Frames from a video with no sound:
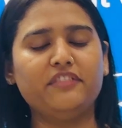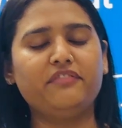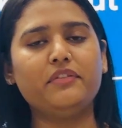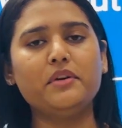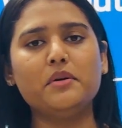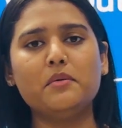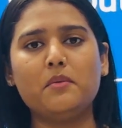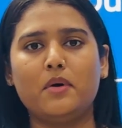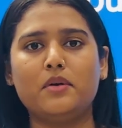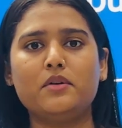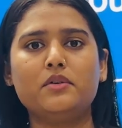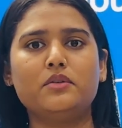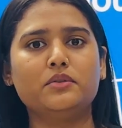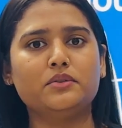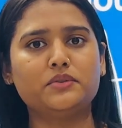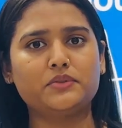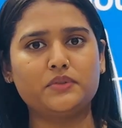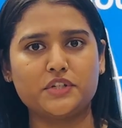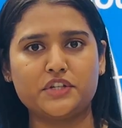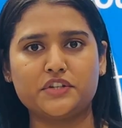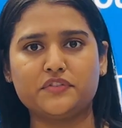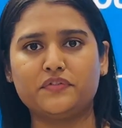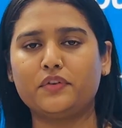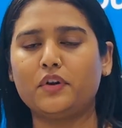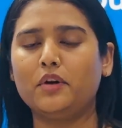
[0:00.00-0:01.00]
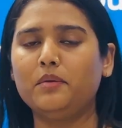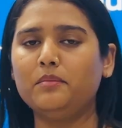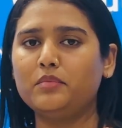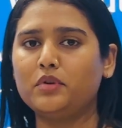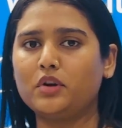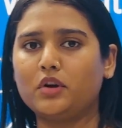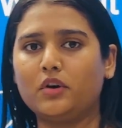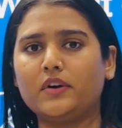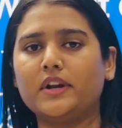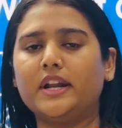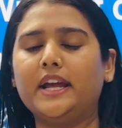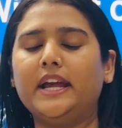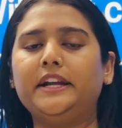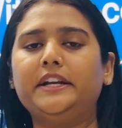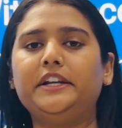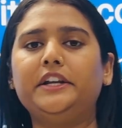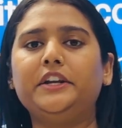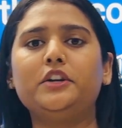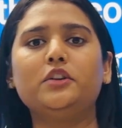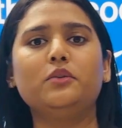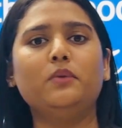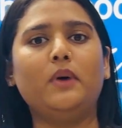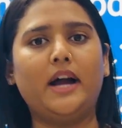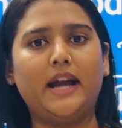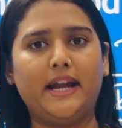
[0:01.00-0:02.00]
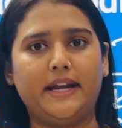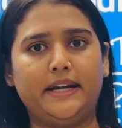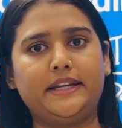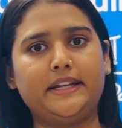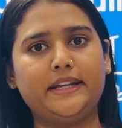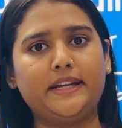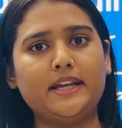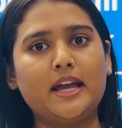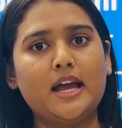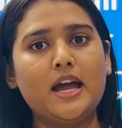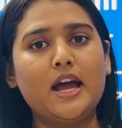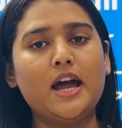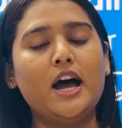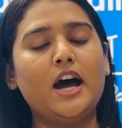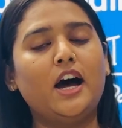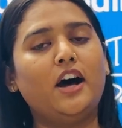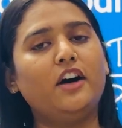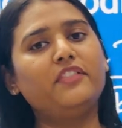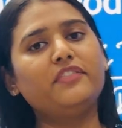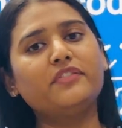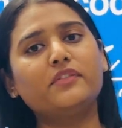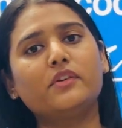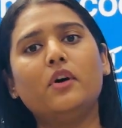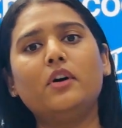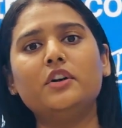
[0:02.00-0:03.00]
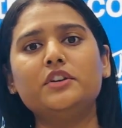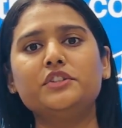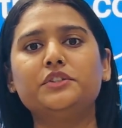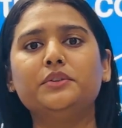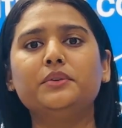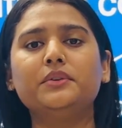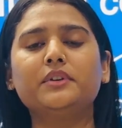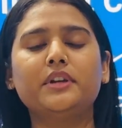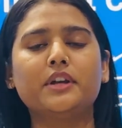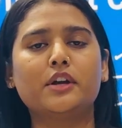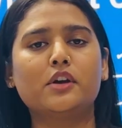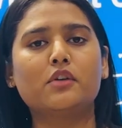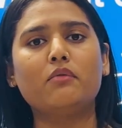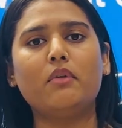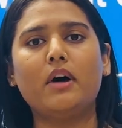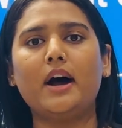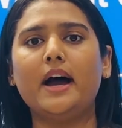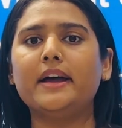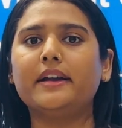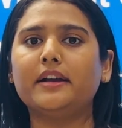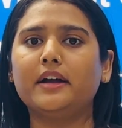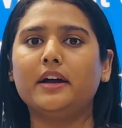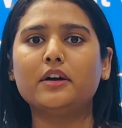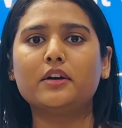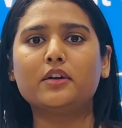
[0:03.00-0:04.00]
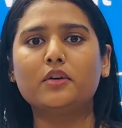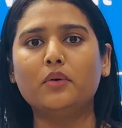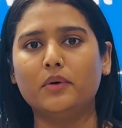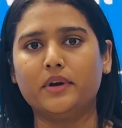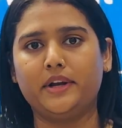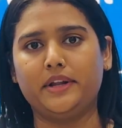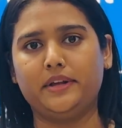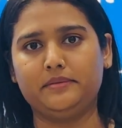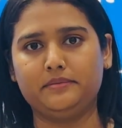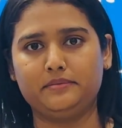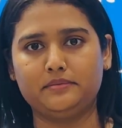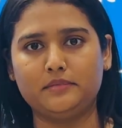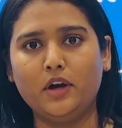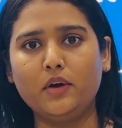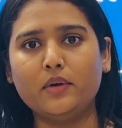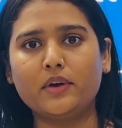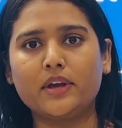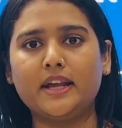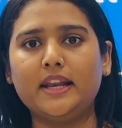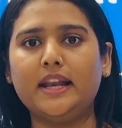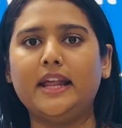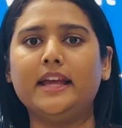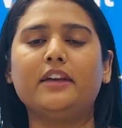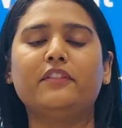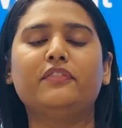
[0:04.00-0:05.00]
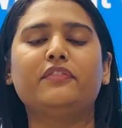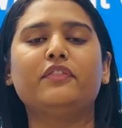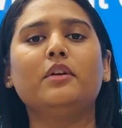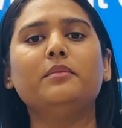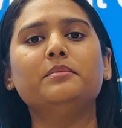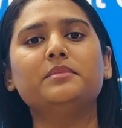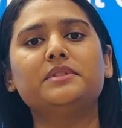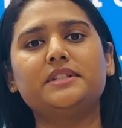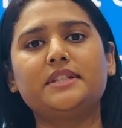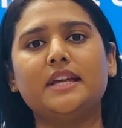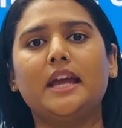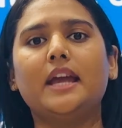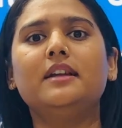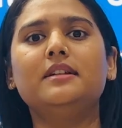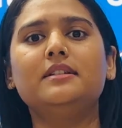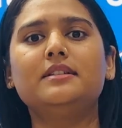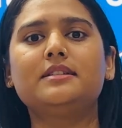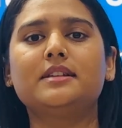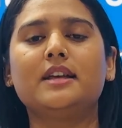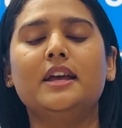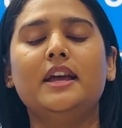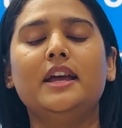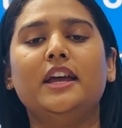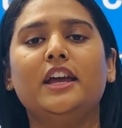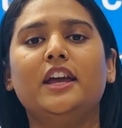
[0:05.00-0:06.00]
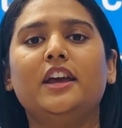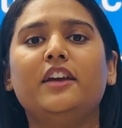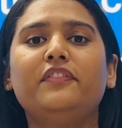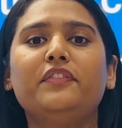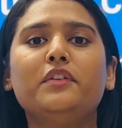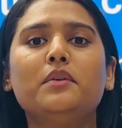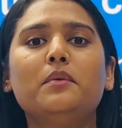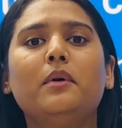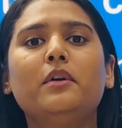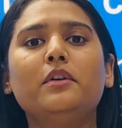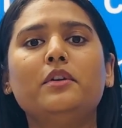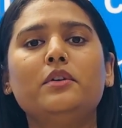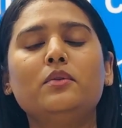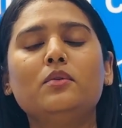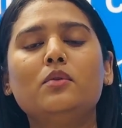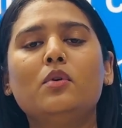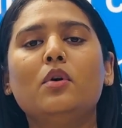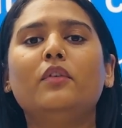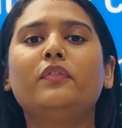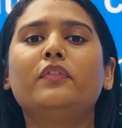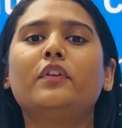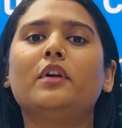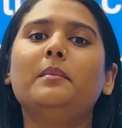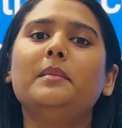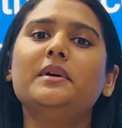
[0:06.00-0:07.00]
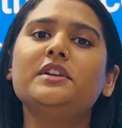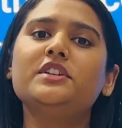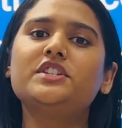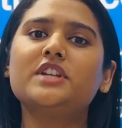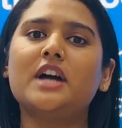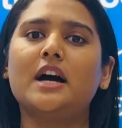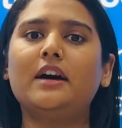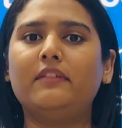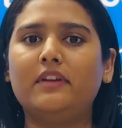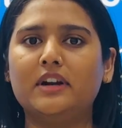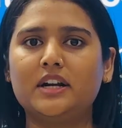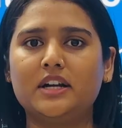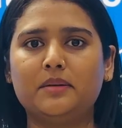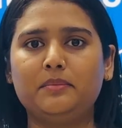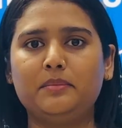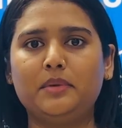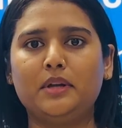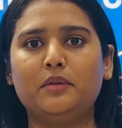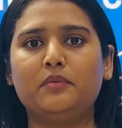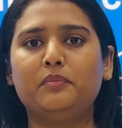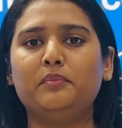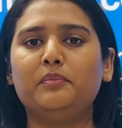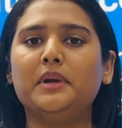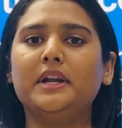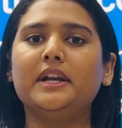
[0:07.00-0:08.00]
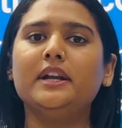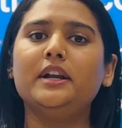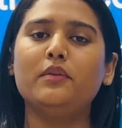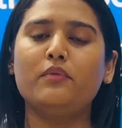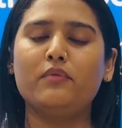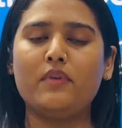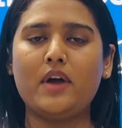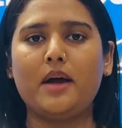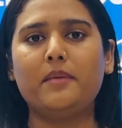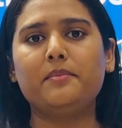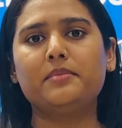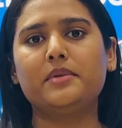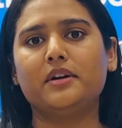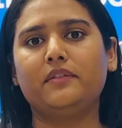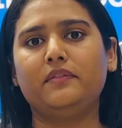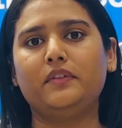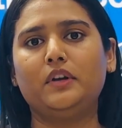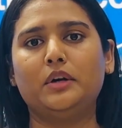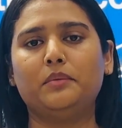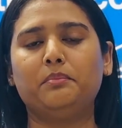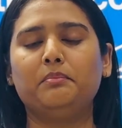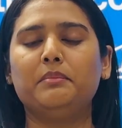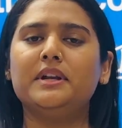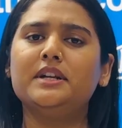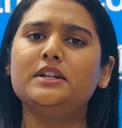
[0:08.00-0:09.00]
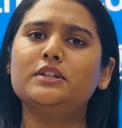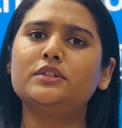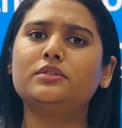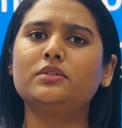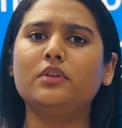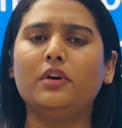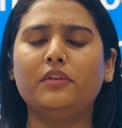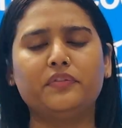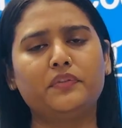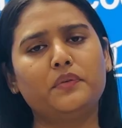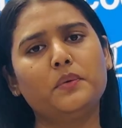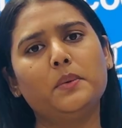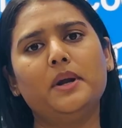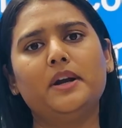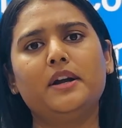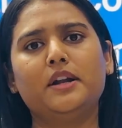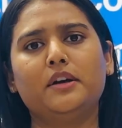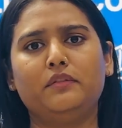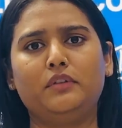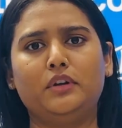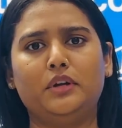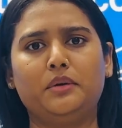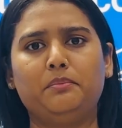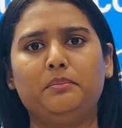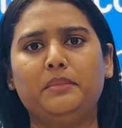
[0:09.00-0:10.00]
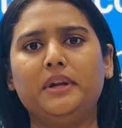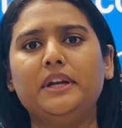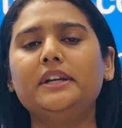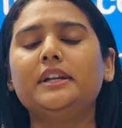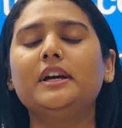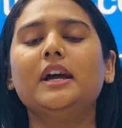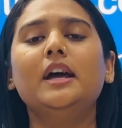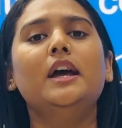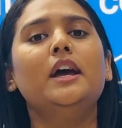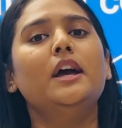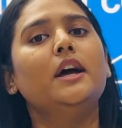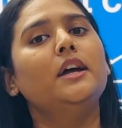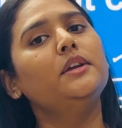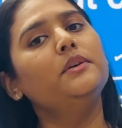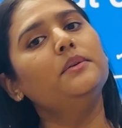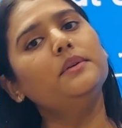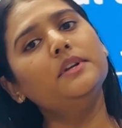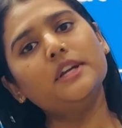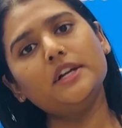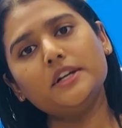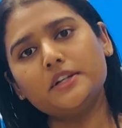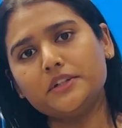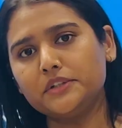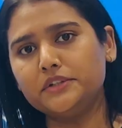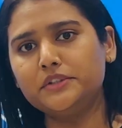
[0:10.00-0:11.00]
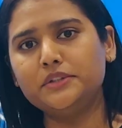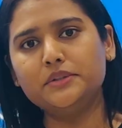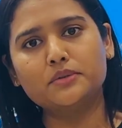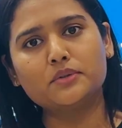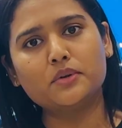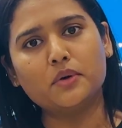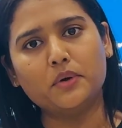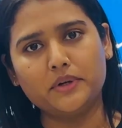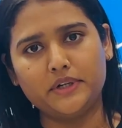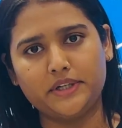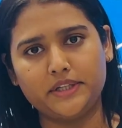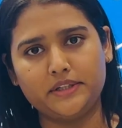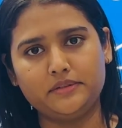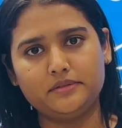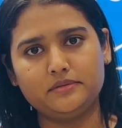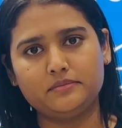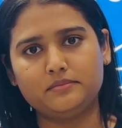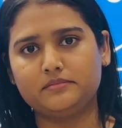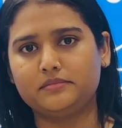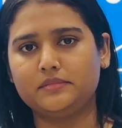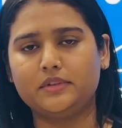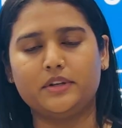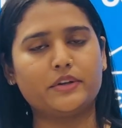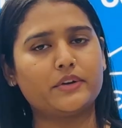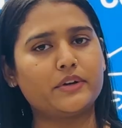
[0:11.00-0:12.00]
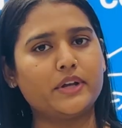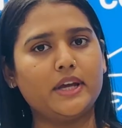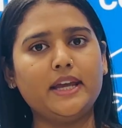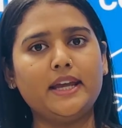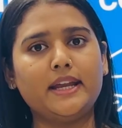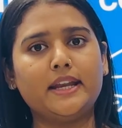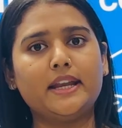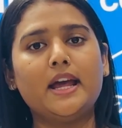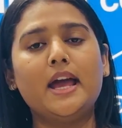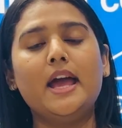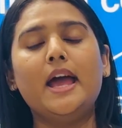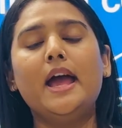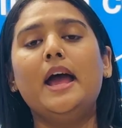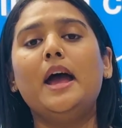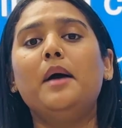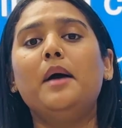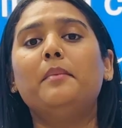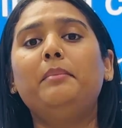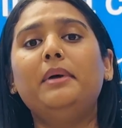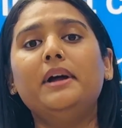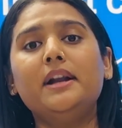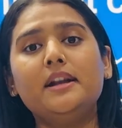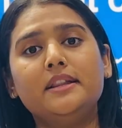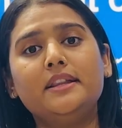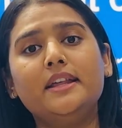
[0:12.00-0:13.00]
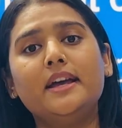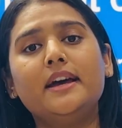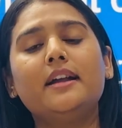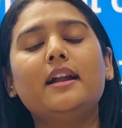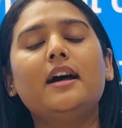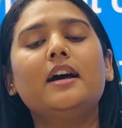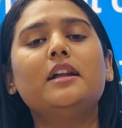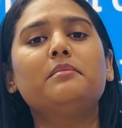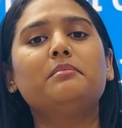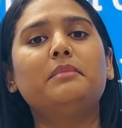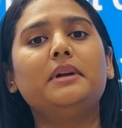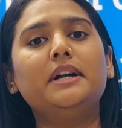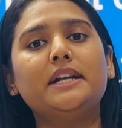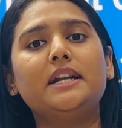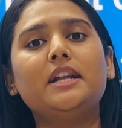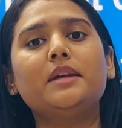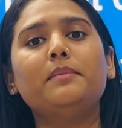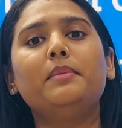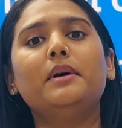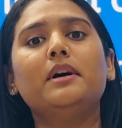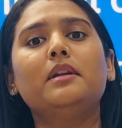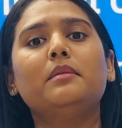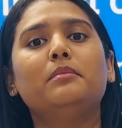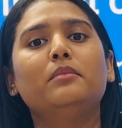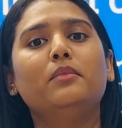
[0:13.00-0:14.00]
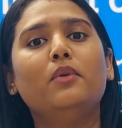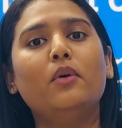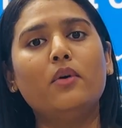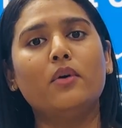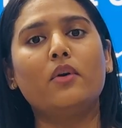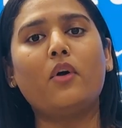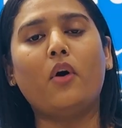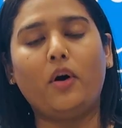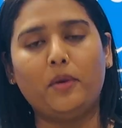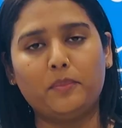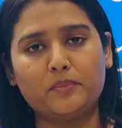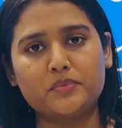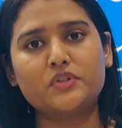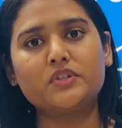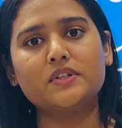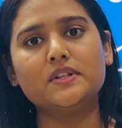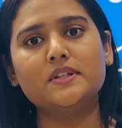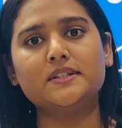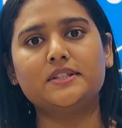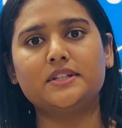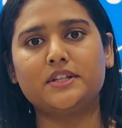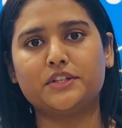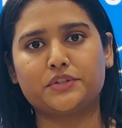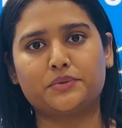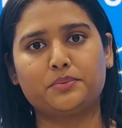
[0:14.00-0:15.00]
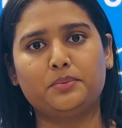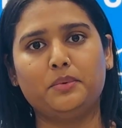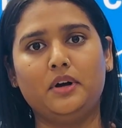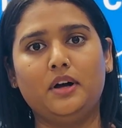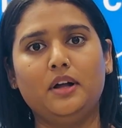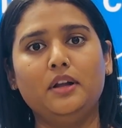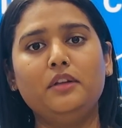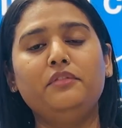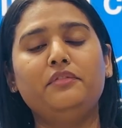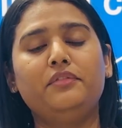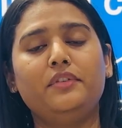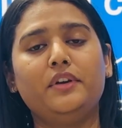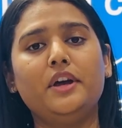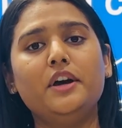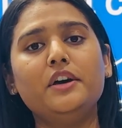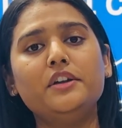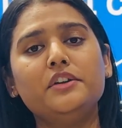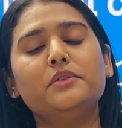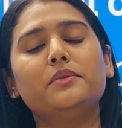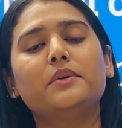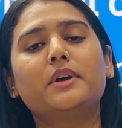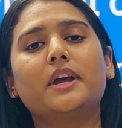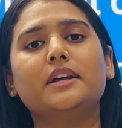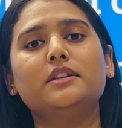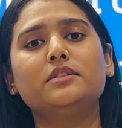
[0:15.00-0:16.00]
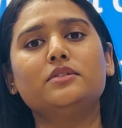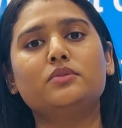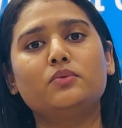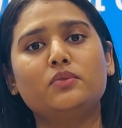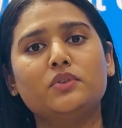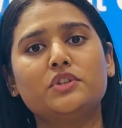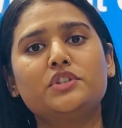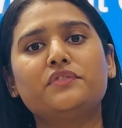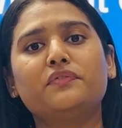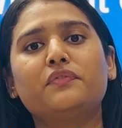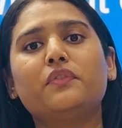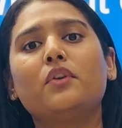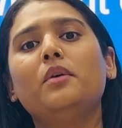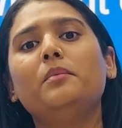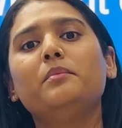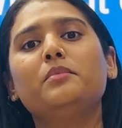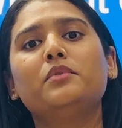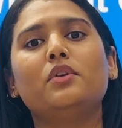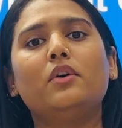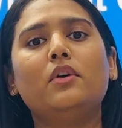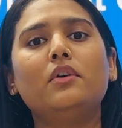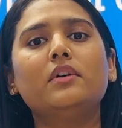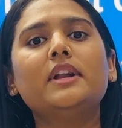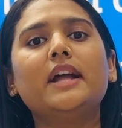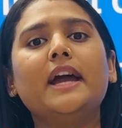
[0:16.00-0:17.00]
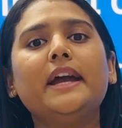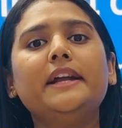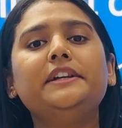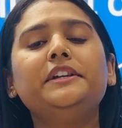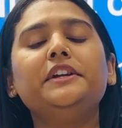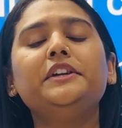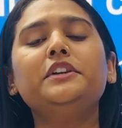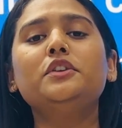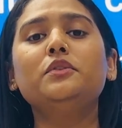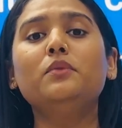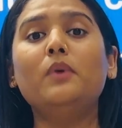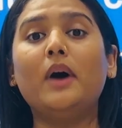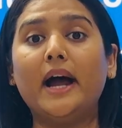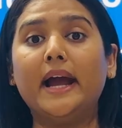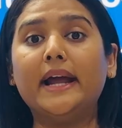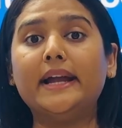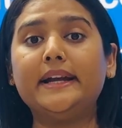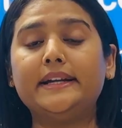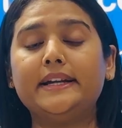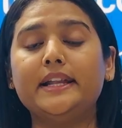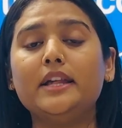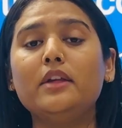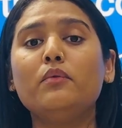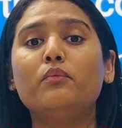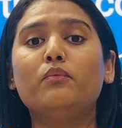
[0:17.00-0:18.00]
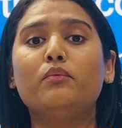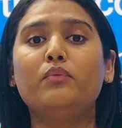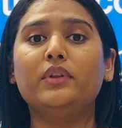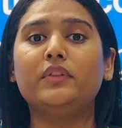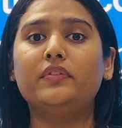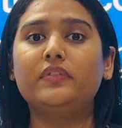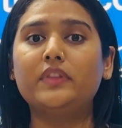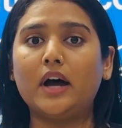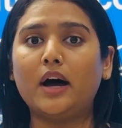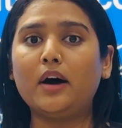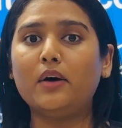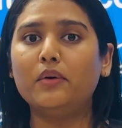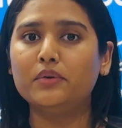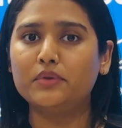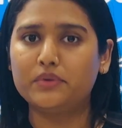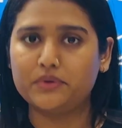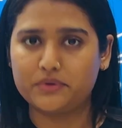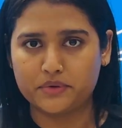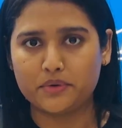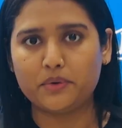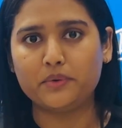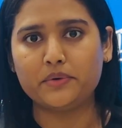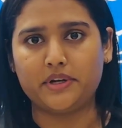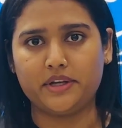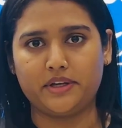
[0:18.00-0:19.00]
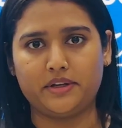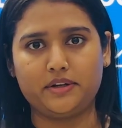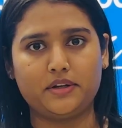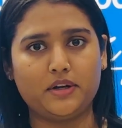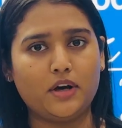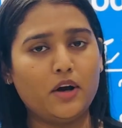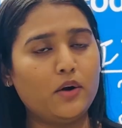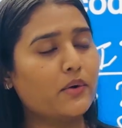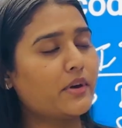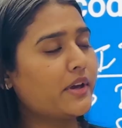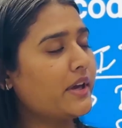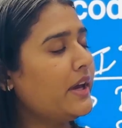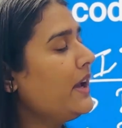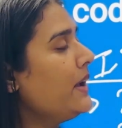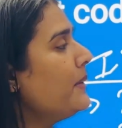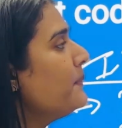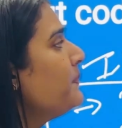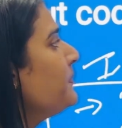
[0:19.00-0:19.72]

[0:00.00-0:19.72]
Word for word: if you want to switch from non-IT to IT, of course you require a coding. Okay, like from sales, if you want to go from a Java development, web development, software development, you need to do coding, right? But there are multiple more options as well where you can switch from non-IT to IT without coding. Okay.